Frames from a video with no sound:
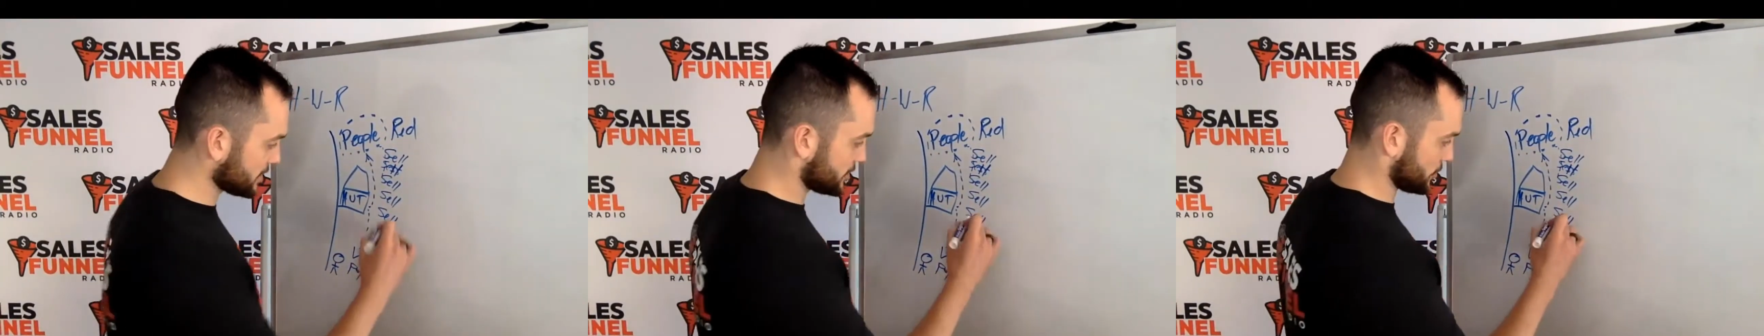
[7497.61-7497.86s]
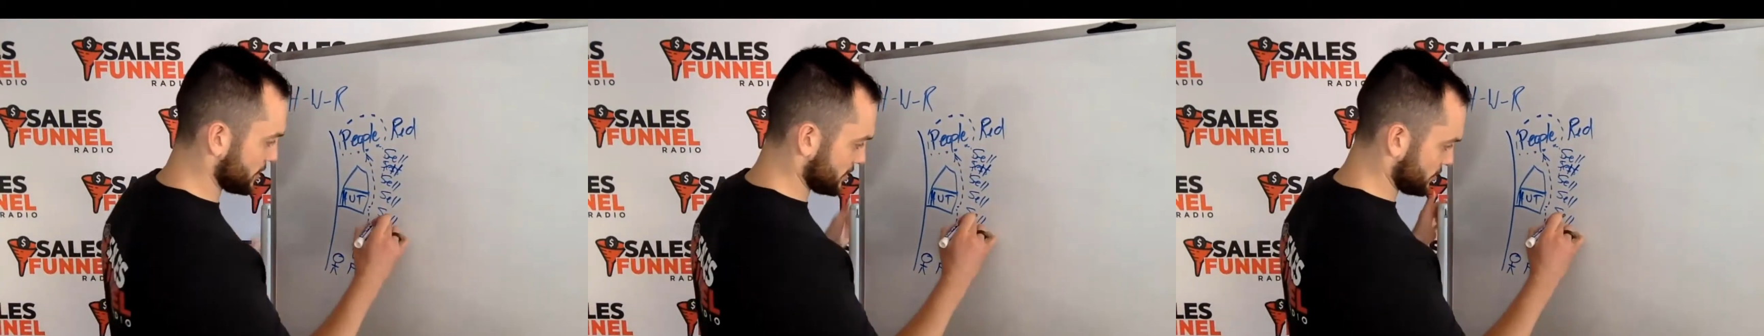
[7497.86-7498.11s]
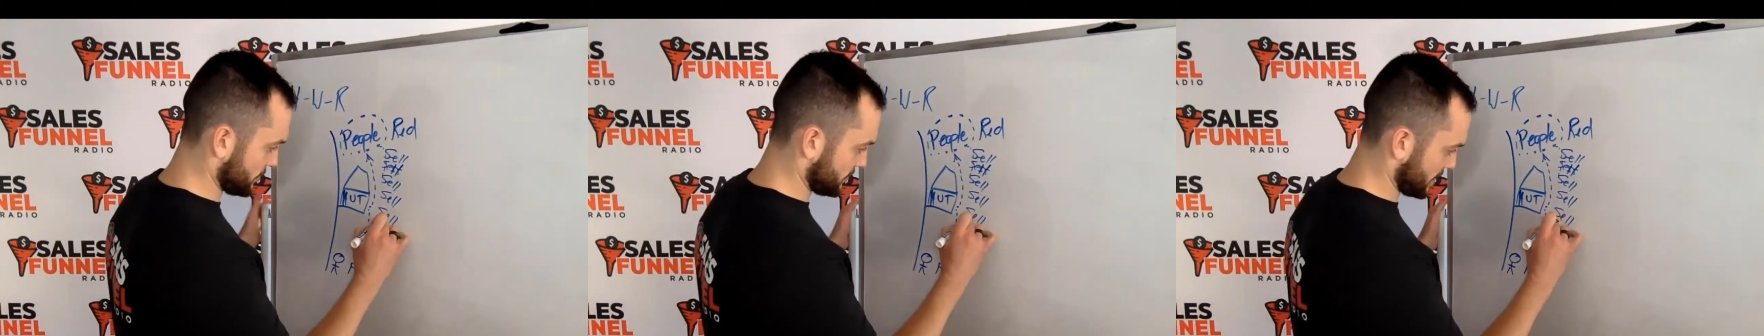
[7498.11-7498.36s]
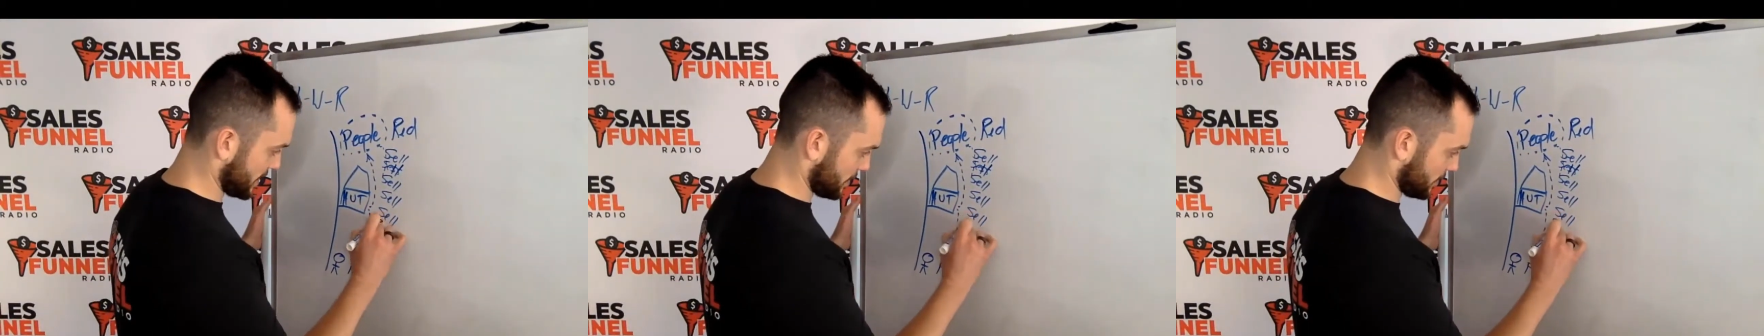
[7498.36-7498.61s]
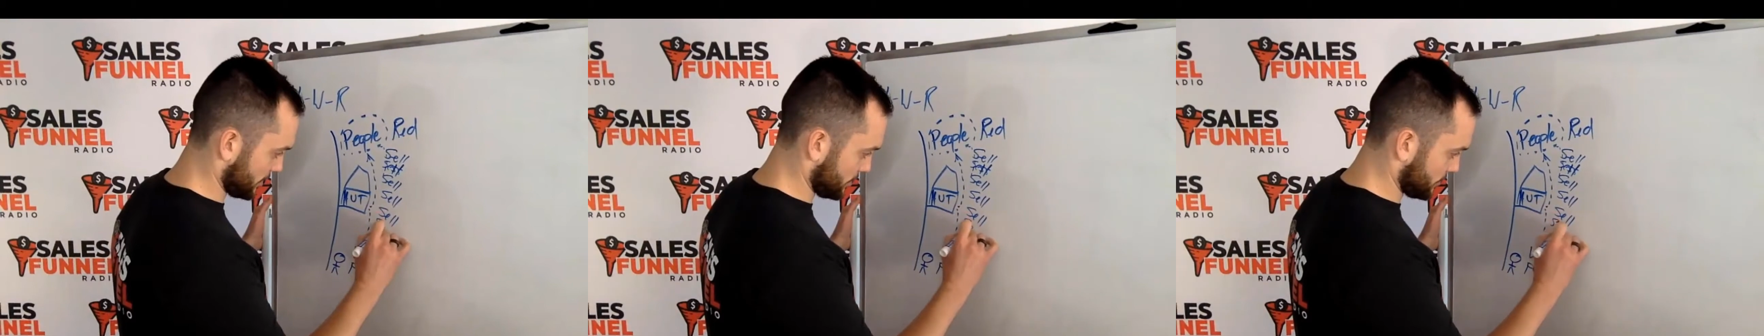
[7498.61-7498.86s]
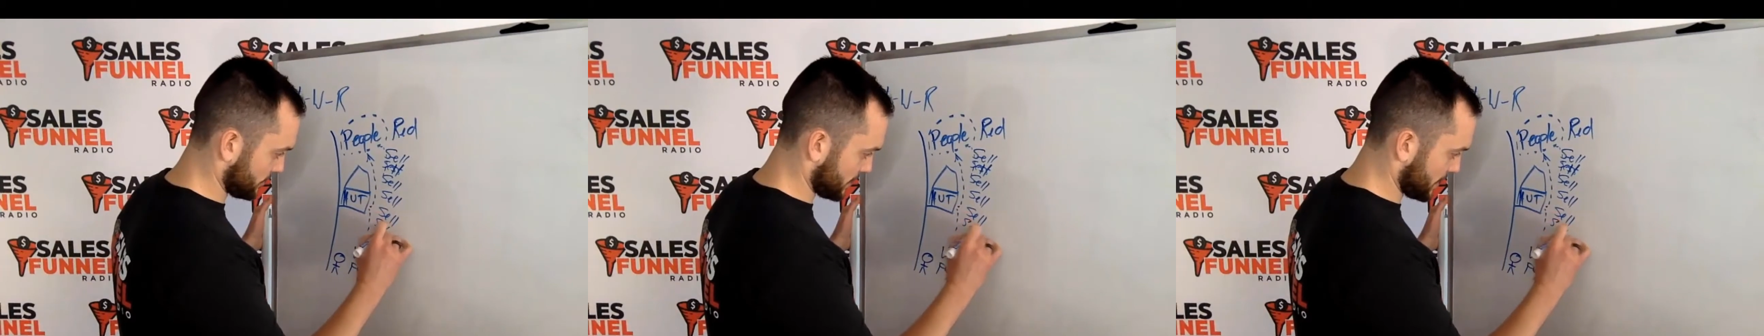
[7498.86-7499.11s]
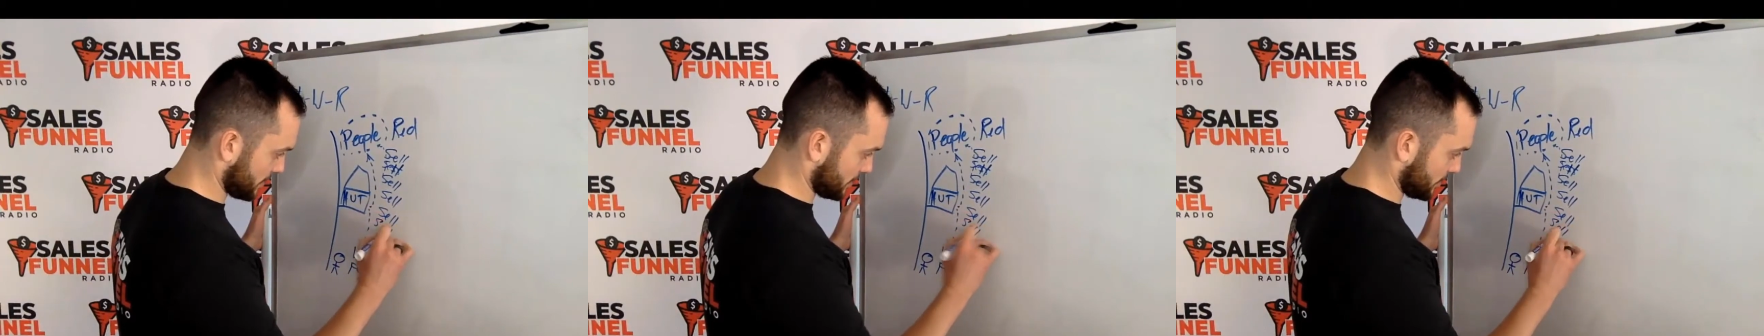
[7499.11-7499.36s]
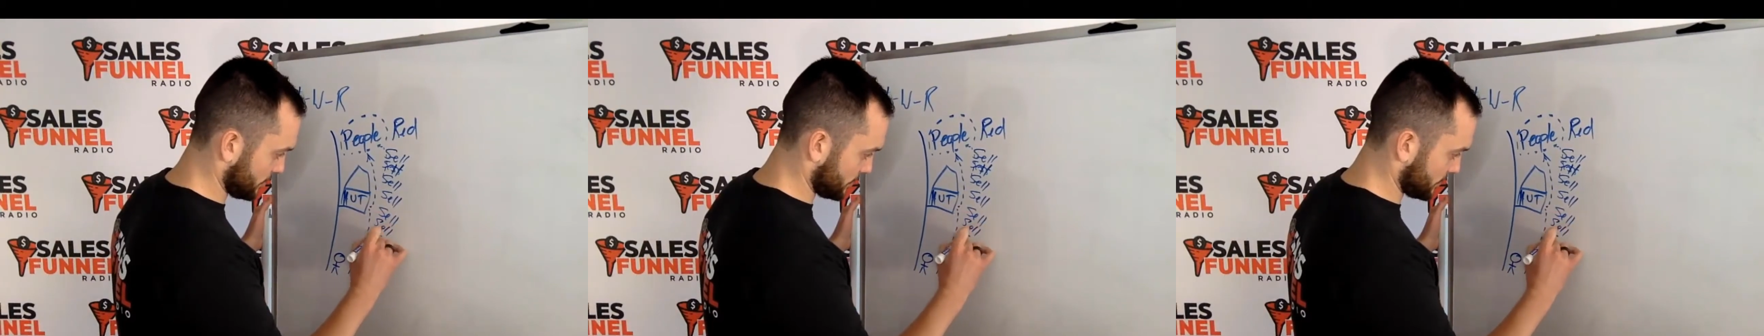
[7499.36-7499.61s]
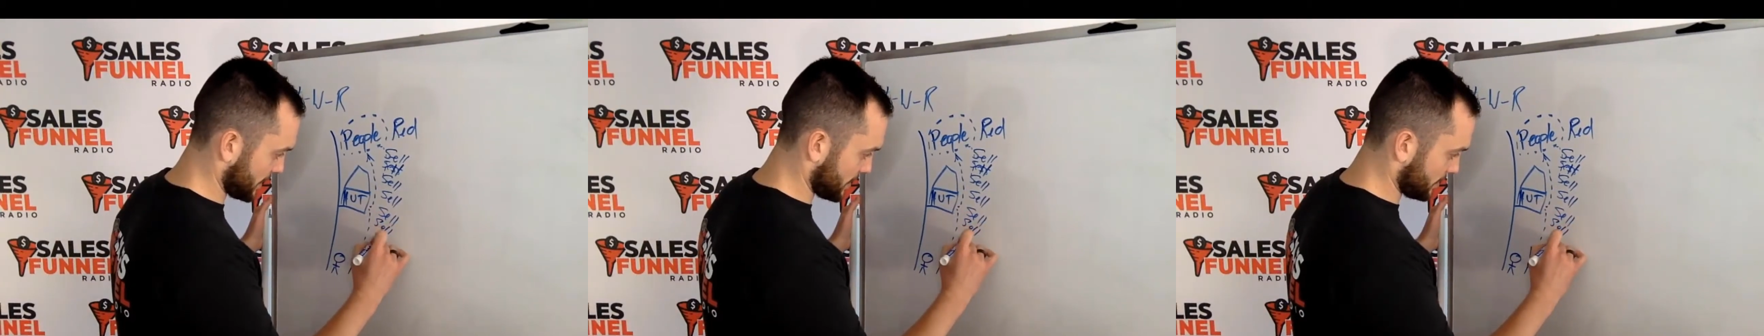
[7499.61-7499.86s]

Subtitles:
And pretty soon as you sell and you sell